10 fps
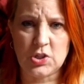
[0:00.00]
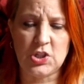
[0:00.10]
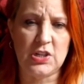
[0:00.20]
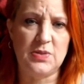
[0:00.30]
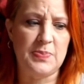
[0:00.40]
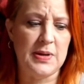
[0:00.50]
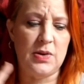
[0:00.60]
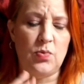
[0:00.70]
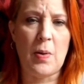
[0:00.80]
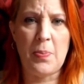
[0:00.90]
She's
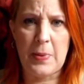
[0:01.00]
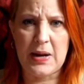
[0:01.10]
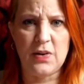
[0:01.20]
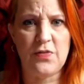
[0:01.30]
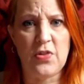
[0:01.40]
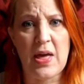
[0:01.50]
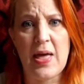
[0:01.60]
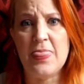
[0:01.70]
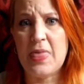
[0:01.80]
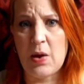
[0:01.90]
been reprimanded for that.
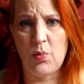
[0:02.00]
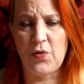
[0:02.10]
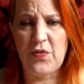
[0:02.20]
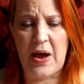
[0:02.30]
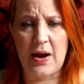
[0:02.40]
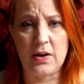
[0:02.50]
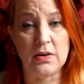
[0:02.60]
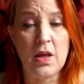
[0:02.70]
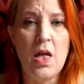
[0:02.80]
They were fired.